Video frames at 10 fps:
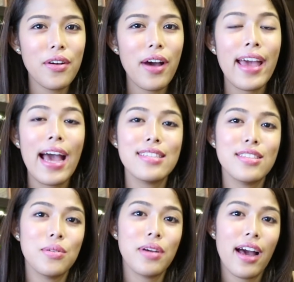I
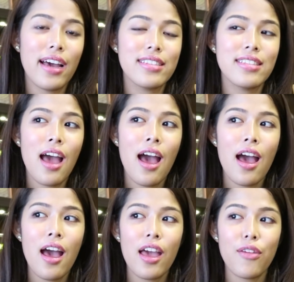asked you guys
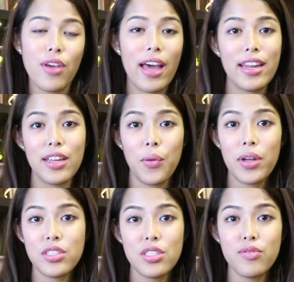if you had any
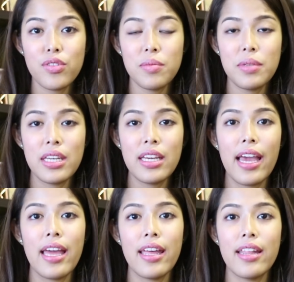questions for me
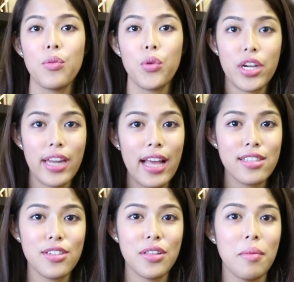and we're gonna
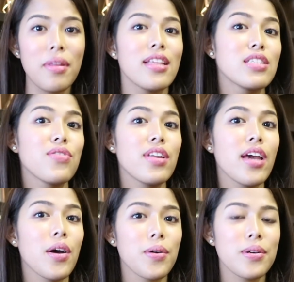answer them in this
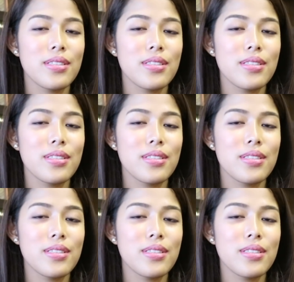video.